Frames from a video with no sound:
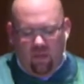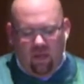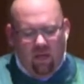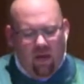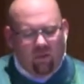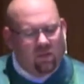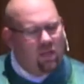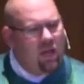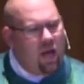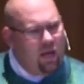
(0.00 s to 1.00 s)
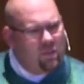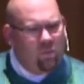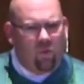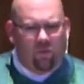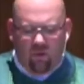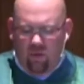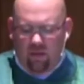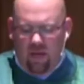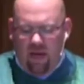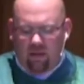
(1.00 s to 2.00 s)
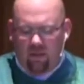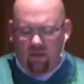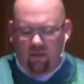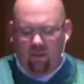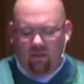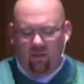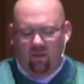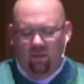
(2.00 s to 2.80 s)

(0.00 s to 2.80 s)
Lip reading: He announced the gospel through his actions.